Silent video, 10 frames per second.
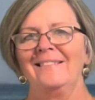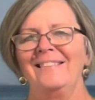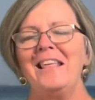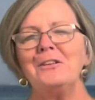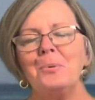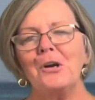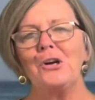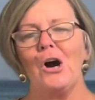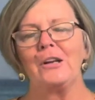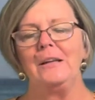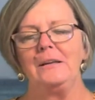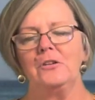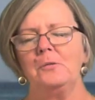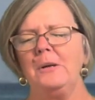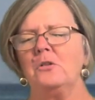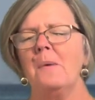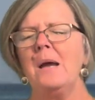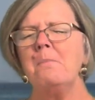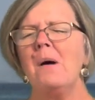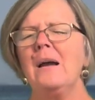That's what godliness means. My
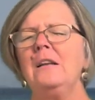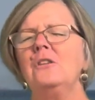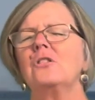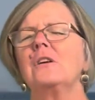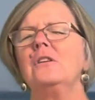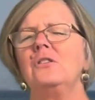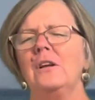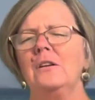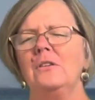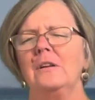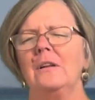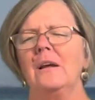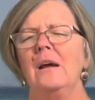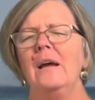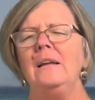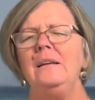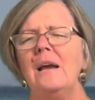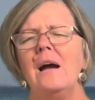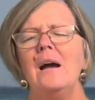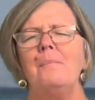mind is contented.
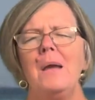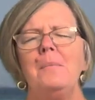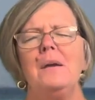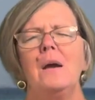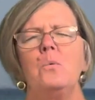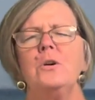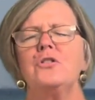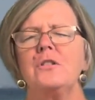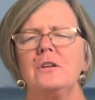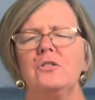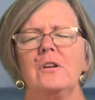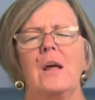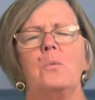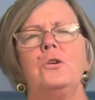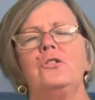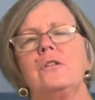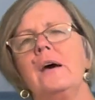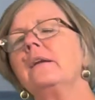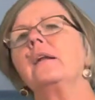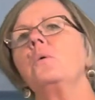Yeah, maybe I wish this and I wish
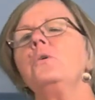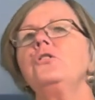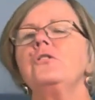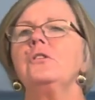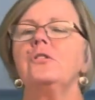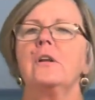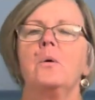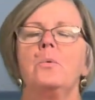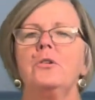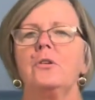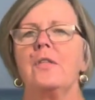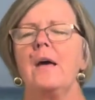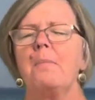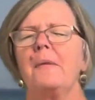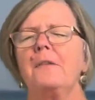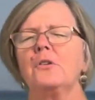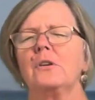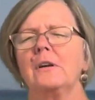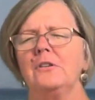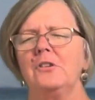that and I wish this and I wish that, but there's a
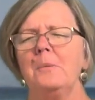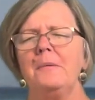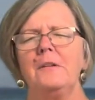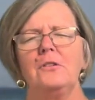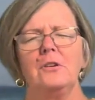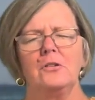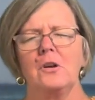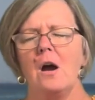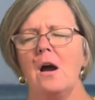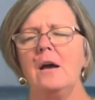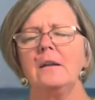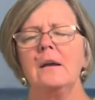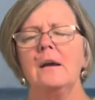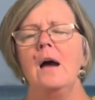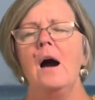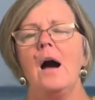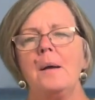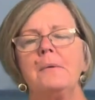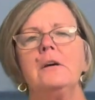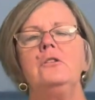contentment that says, God,
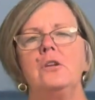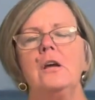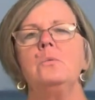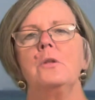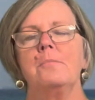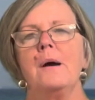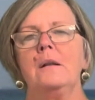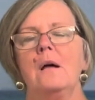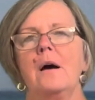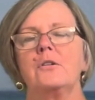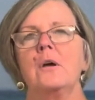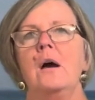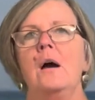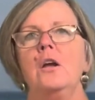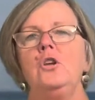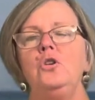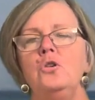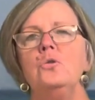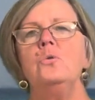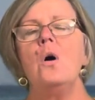I'm content with my lot.
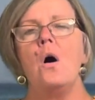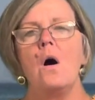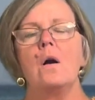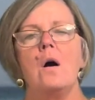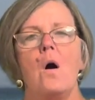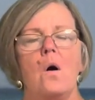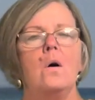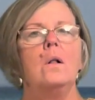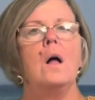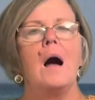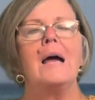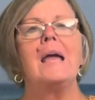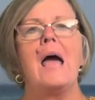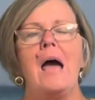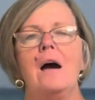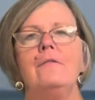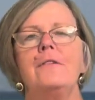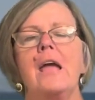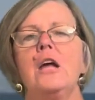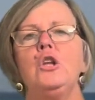You are all I have,
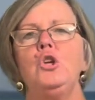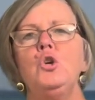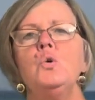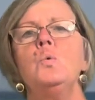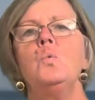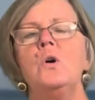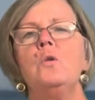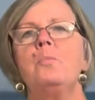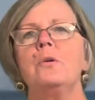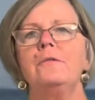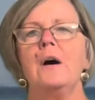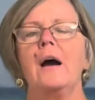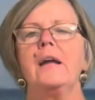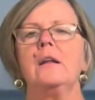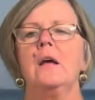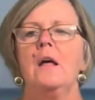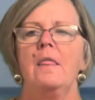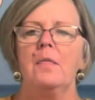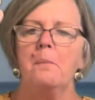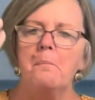and you will provide
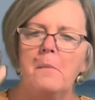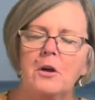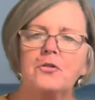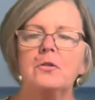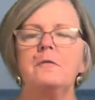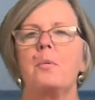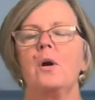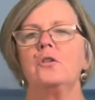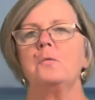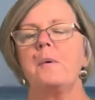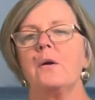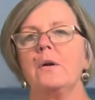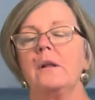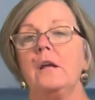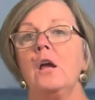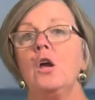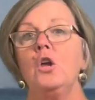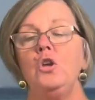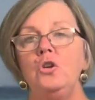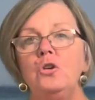the measure of prosperity
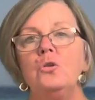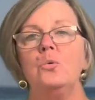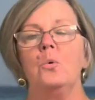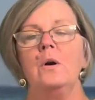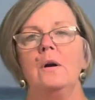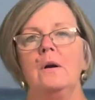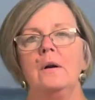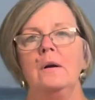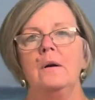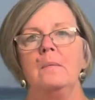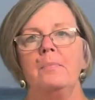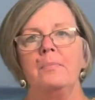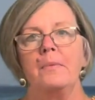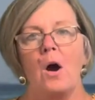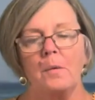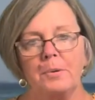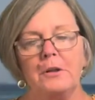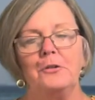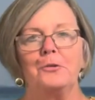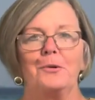you are
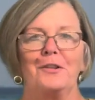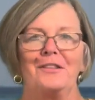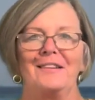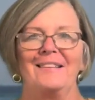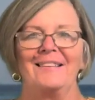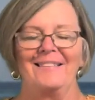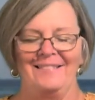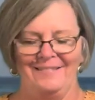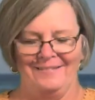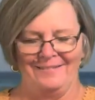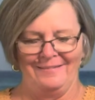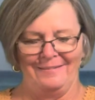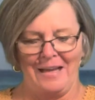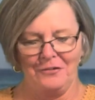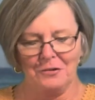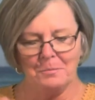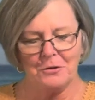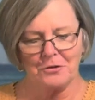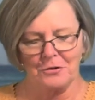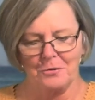pleased with. That's a
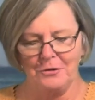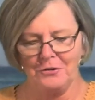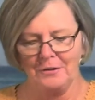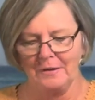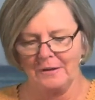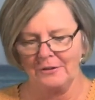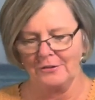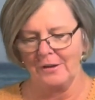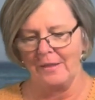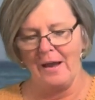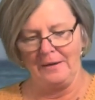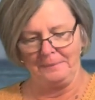mature Christian that can say that.